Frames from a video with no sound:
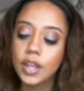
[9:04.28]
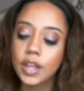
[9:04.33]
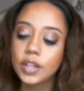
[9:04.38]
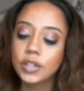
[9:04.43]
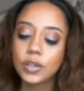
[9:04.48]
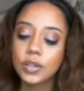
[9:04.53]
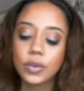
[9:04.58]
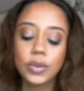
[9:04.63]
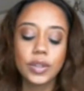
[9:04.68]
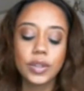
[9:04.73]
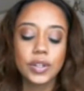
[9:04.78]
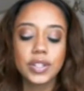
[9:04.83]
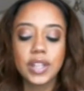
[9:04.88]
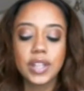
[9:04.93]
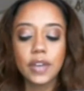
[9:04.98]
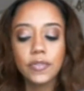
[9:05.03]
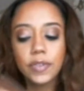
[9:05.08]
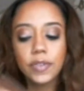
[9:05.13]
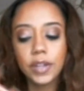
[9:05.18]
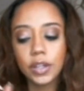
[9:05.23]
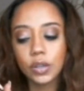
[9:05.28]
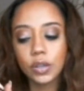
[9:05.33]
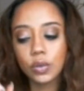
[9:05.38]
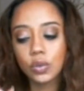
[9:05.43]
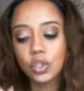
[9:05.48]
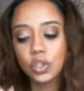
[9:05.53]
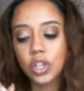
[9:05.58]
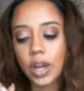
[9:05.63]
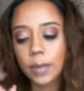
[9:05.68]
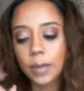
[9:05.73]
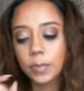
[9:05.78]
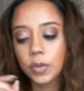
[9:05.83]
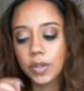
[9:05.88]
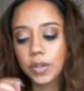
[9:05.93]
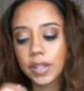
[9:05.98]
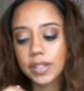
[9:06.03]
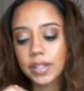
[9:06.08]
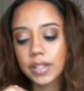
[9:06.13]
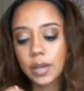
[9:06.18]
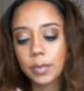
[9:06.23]
So there's definitely a new chapter
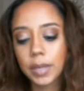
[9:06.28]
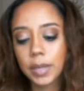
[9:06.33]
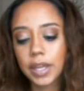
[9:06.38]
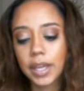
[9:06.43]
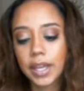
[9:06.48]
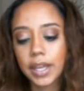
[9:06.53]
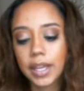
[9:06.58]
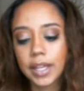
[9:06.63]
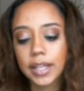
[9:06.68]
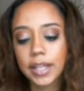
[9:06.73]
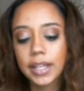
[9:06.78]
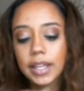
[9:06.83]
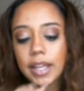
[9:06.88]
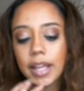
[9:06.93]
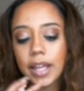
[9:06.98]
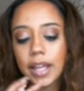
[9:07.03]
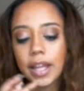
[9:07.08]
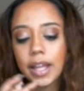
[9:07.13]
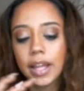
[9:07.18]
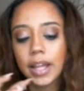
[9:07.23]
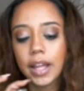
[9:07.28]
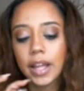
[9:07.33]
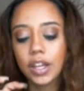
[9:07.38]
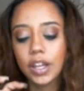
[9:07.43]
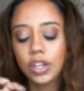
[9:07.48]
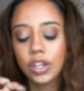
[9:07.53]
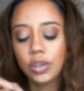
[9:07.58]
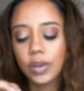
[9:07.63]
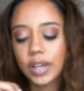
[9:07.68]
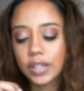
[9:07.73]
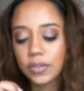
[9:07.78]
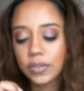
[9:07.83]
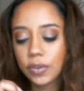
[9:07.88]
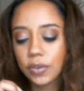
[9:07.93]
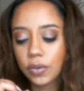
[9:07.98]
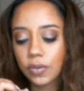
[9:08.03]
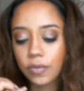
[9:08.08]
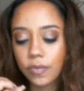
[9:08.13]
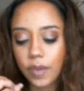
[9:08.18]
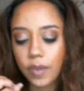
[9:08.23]
that's coming in. You guys
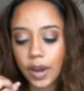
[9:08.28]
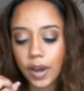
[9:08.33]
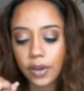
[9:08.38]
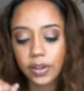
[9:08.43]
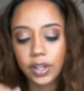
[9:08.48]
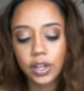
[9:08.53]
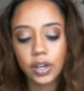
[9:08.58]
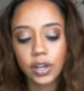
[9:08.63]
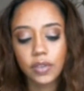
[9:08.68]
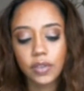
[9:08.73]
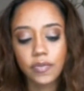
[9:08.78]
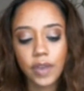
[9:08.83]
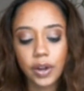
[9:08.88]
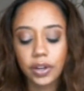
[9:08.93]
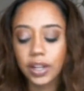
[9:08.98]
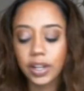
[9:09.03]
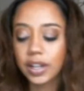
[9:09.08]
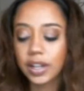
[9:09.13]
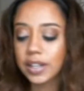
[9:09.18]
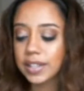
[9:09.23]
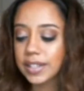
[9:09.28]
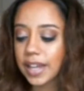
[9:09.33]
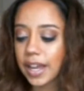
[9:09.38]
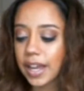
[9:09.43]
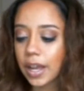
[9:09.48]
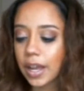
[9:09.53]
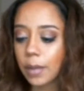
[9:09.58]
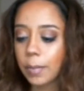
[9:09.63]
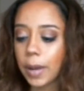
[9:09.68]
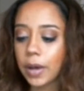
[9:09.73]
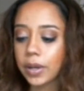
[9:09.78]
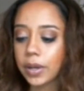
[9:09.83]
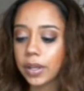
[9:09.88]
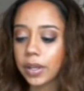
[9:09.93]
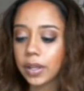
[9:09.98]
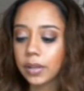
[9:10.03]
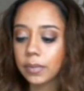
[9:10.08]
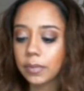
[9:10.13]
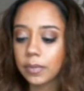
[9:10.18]
feel very good, very content about it.